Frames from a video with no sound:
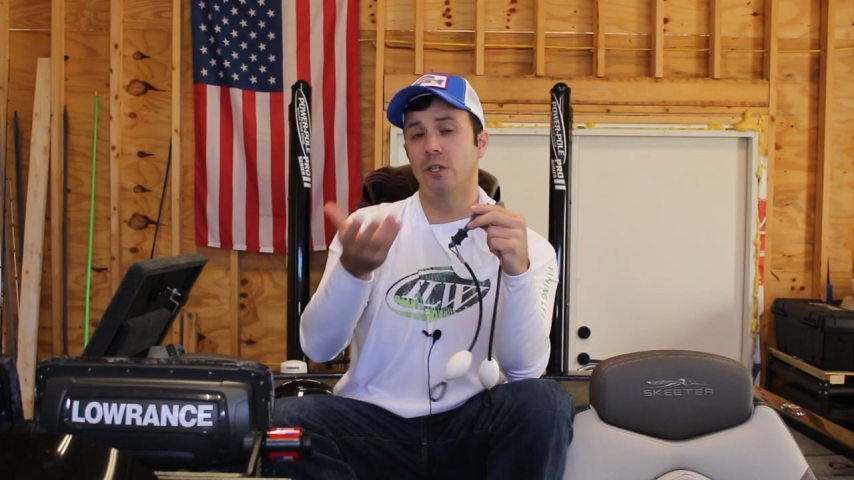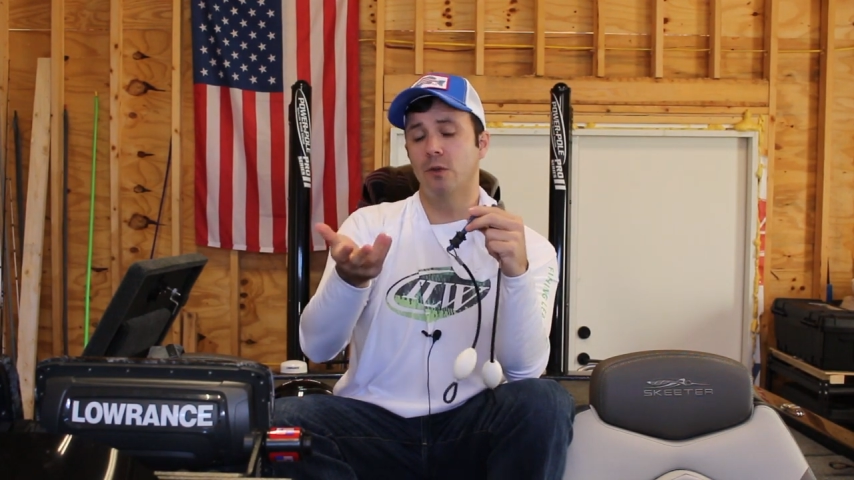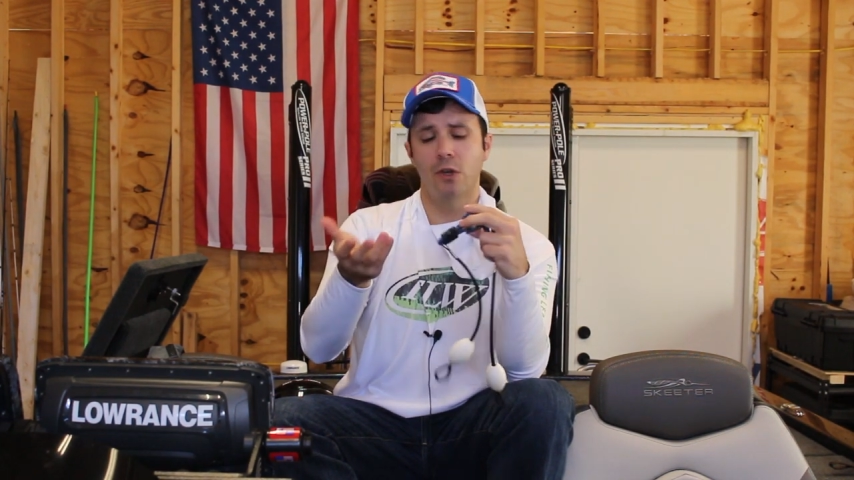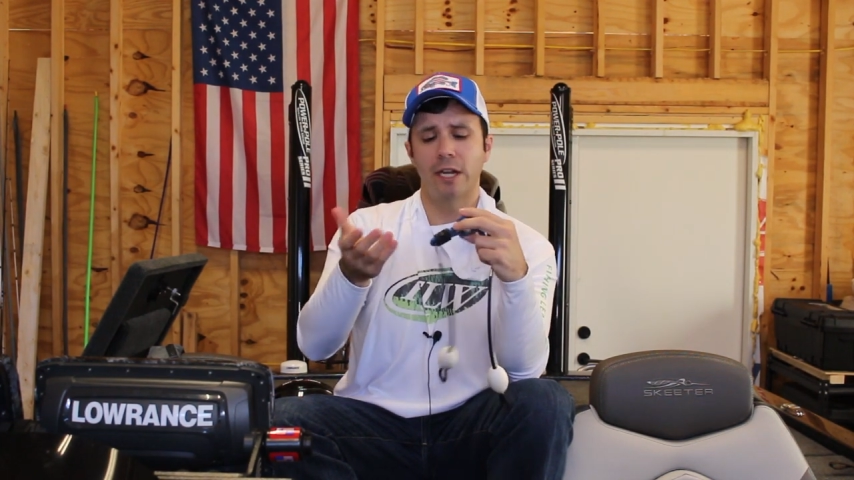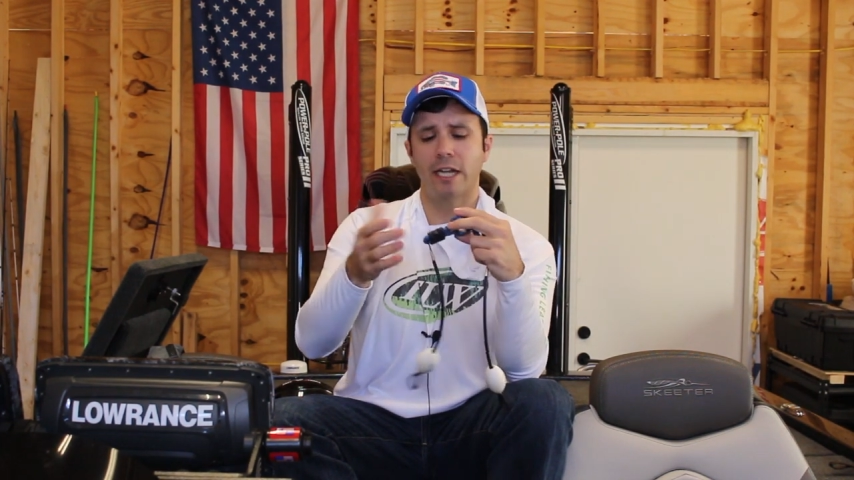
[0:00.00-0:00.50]
and
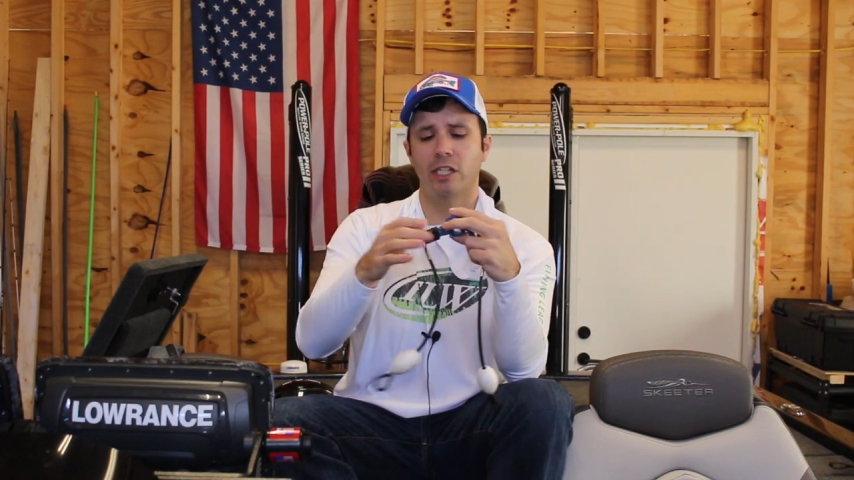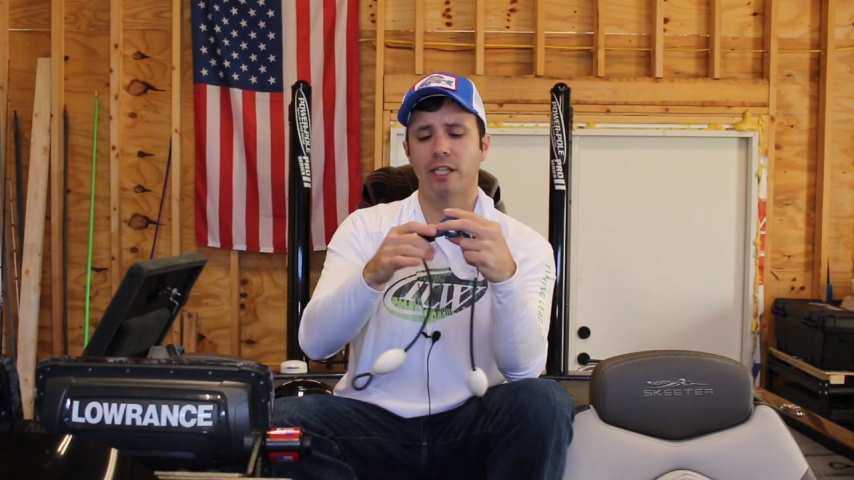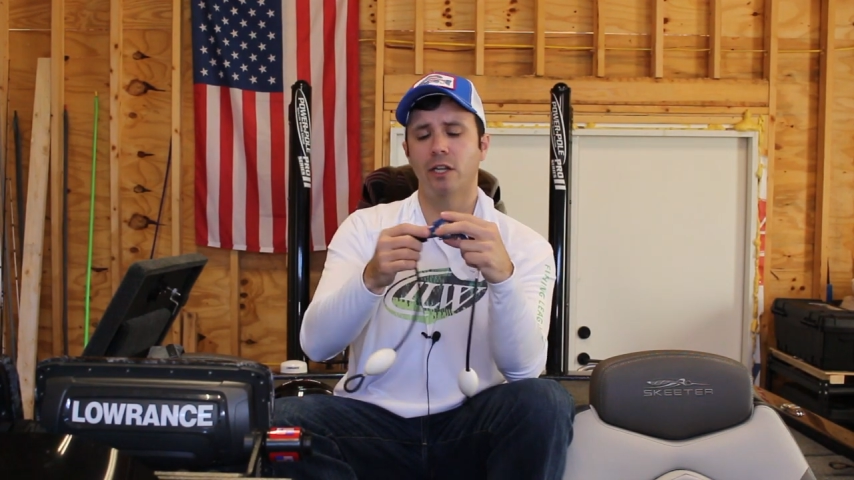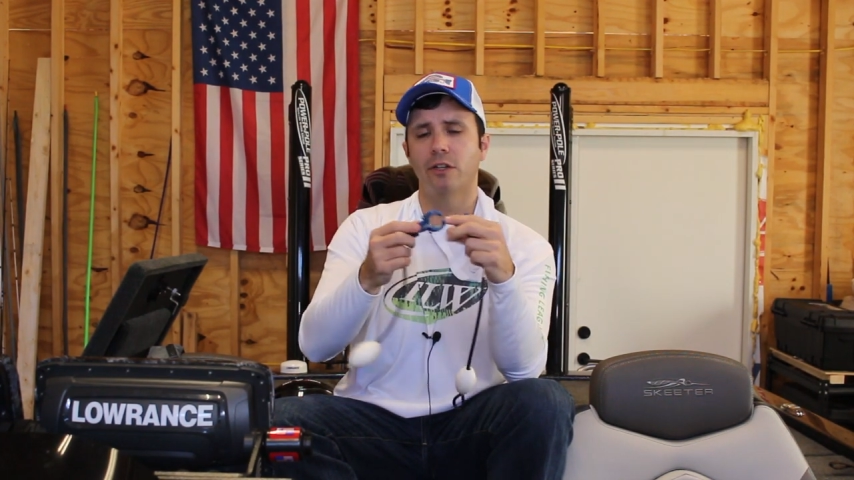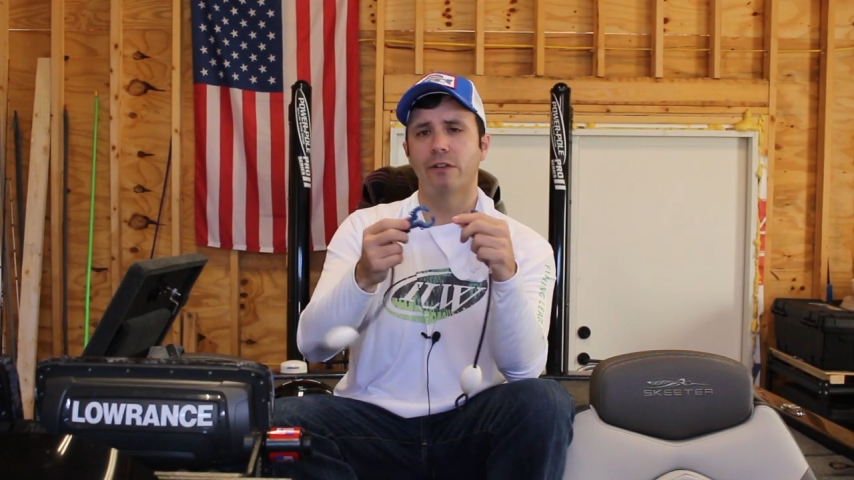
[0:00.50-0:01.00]
you could actually
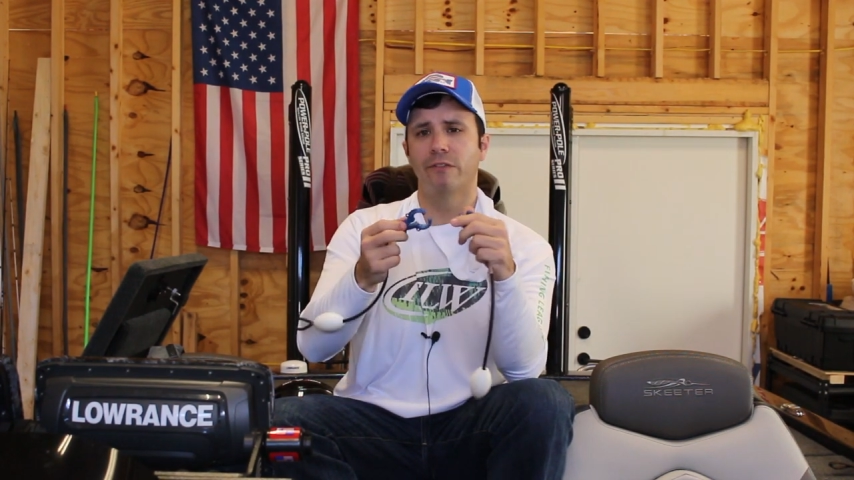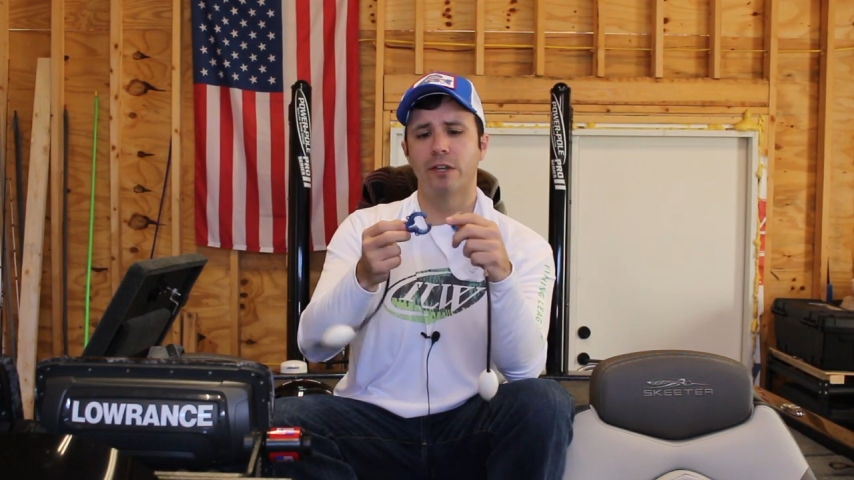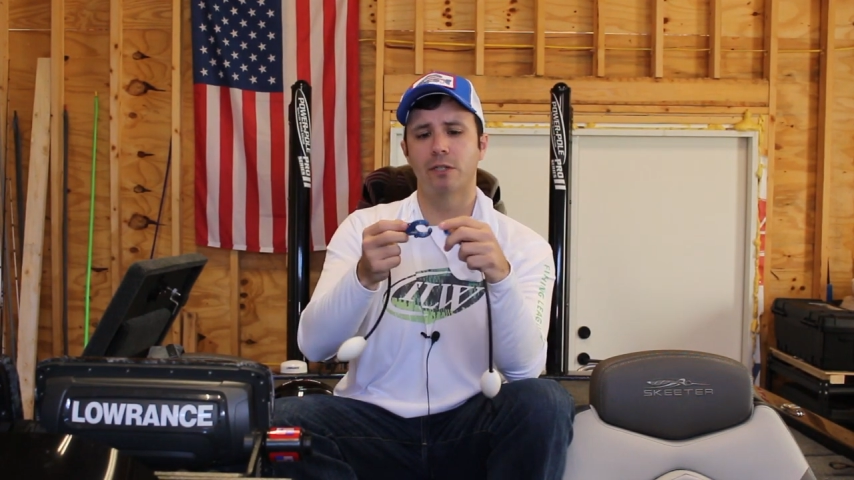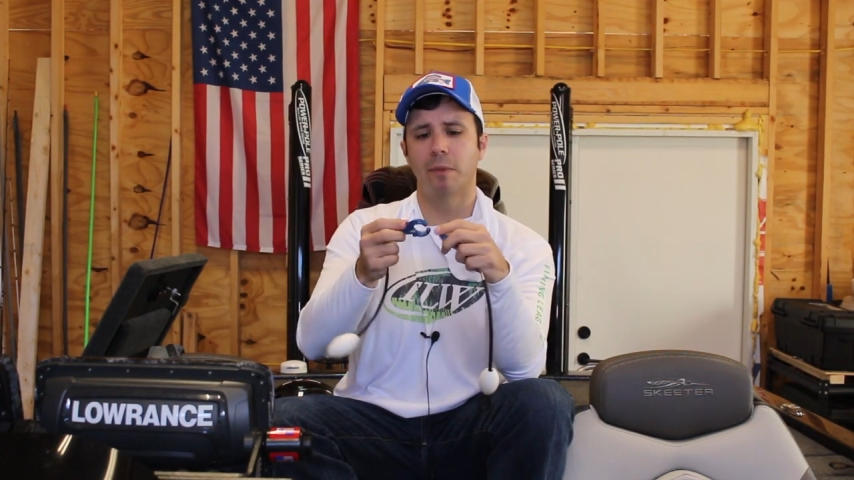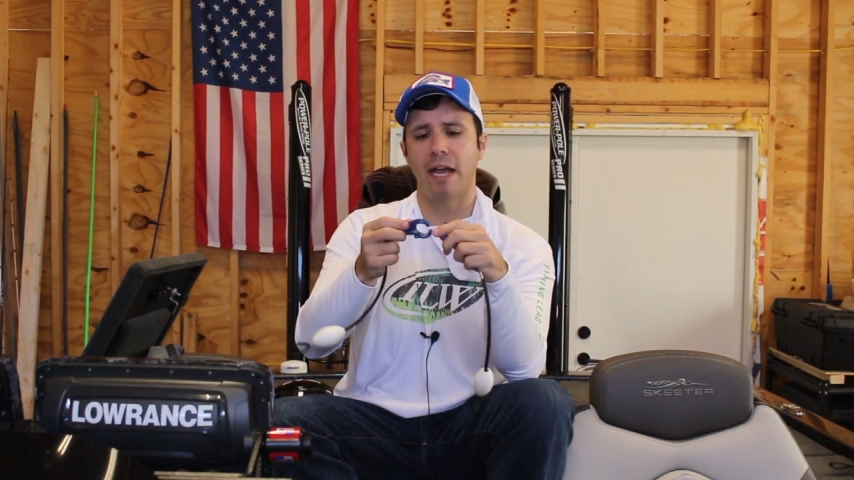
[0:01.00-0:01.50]
kill your
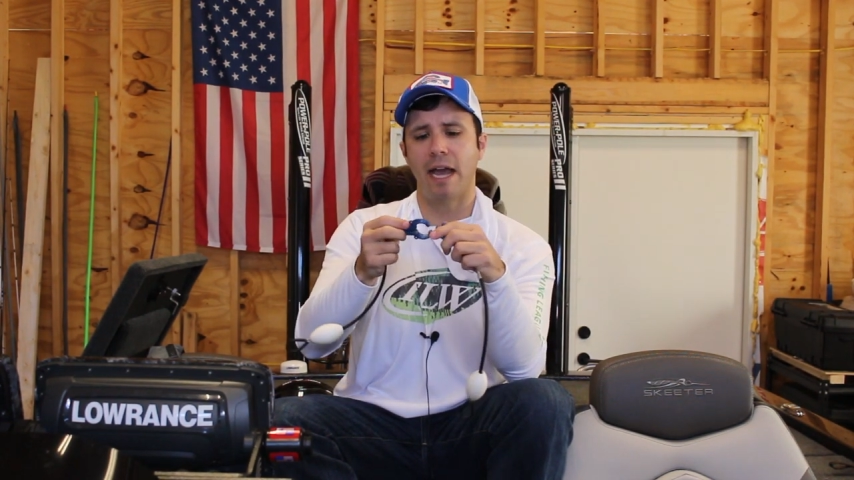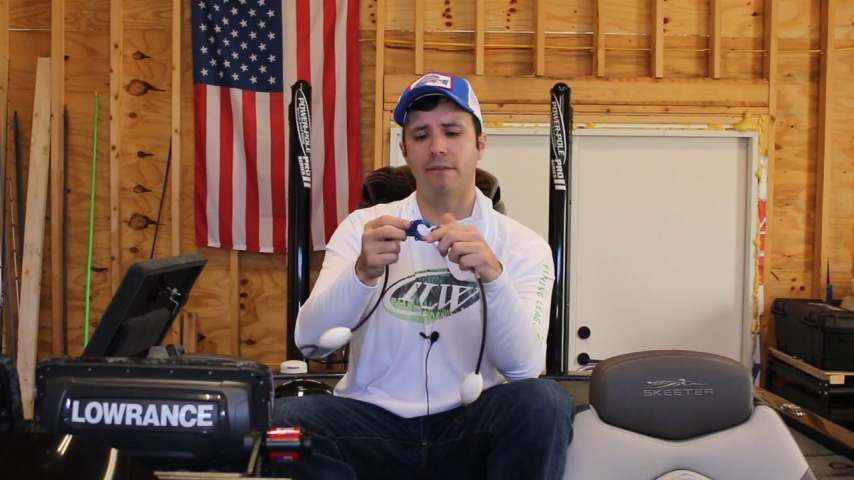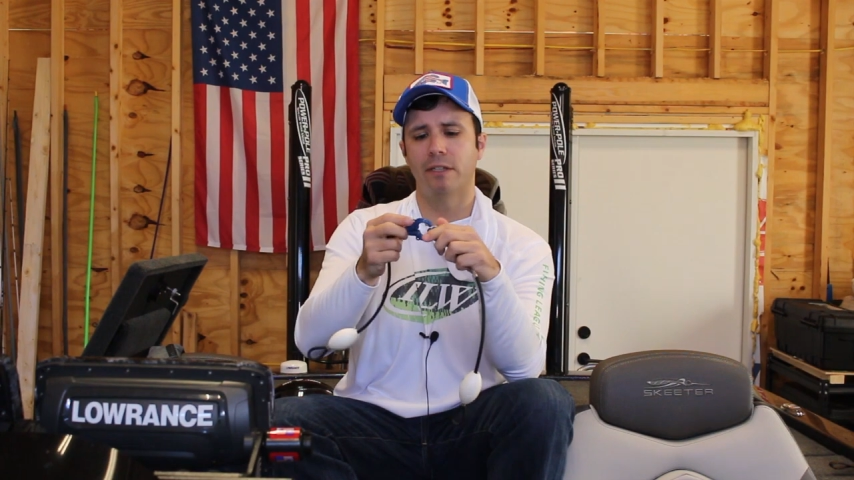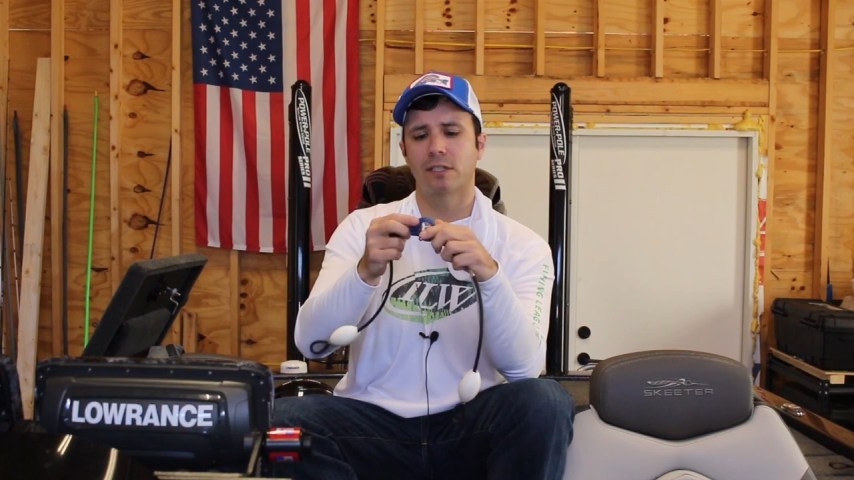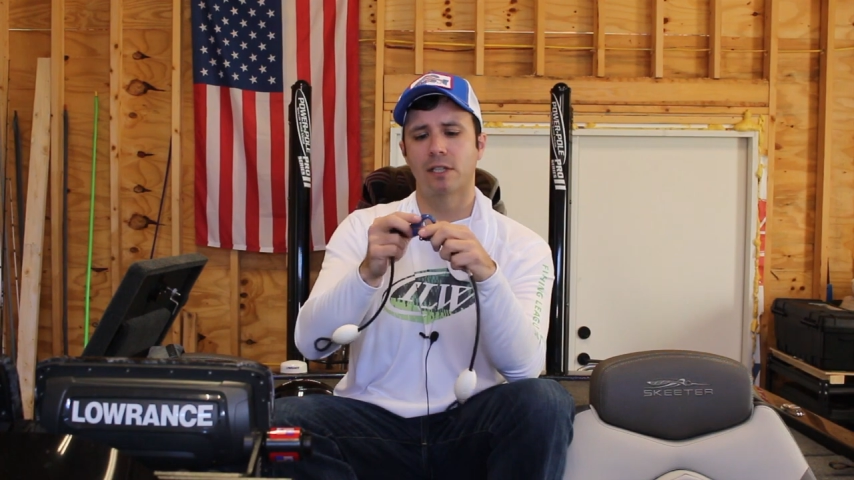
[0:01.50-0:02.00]
fish by
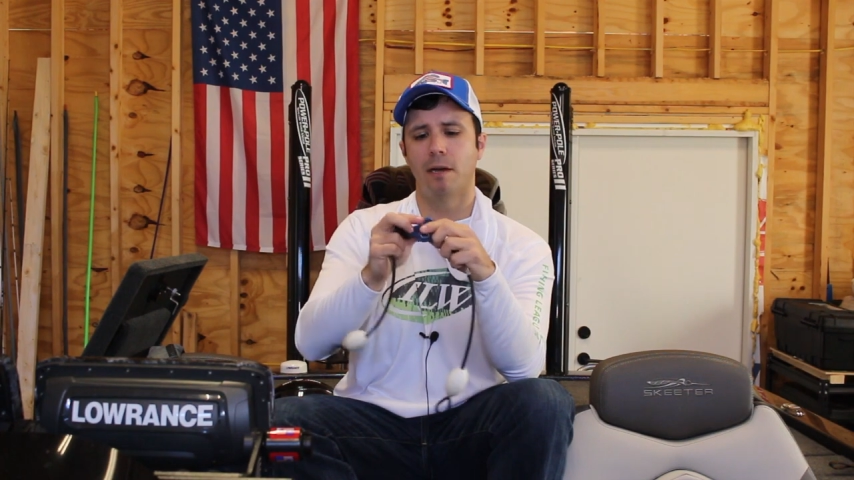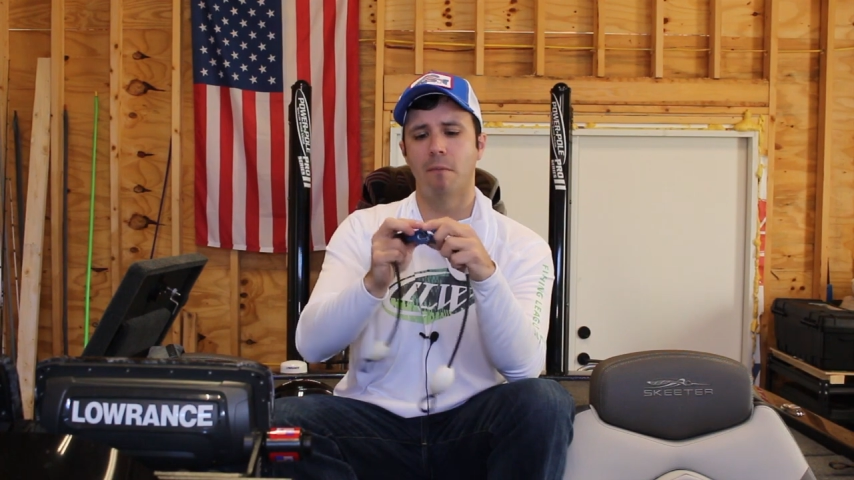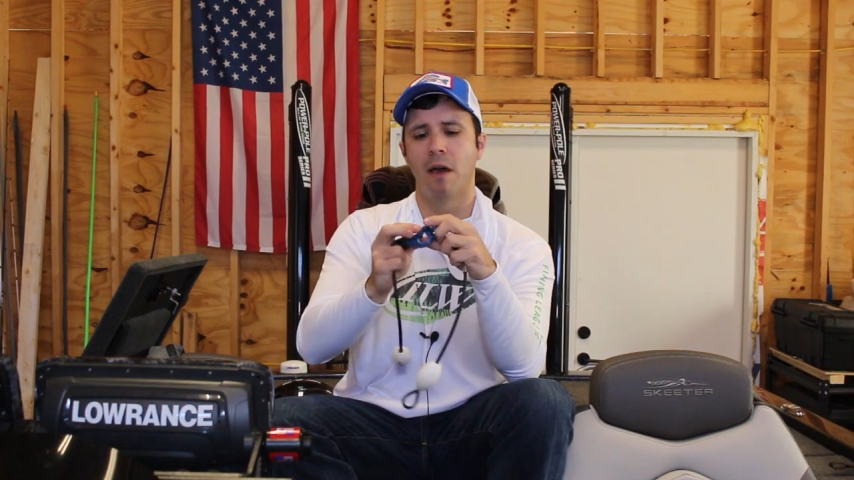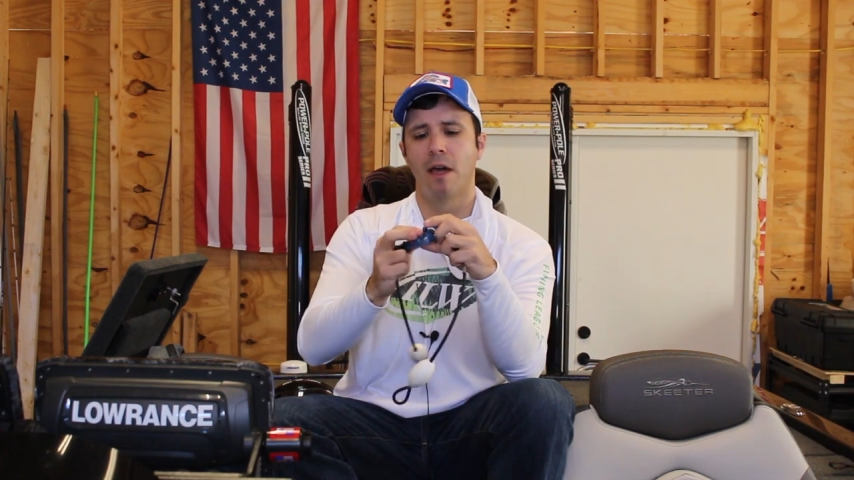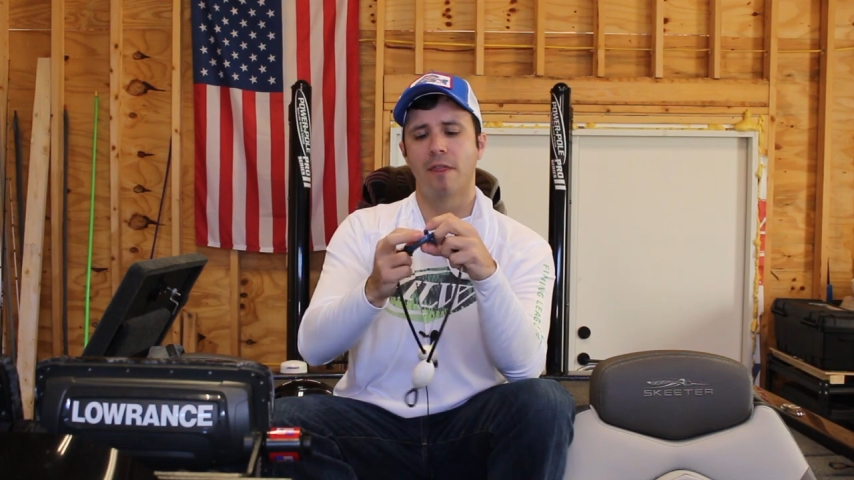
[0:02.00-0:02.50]
having some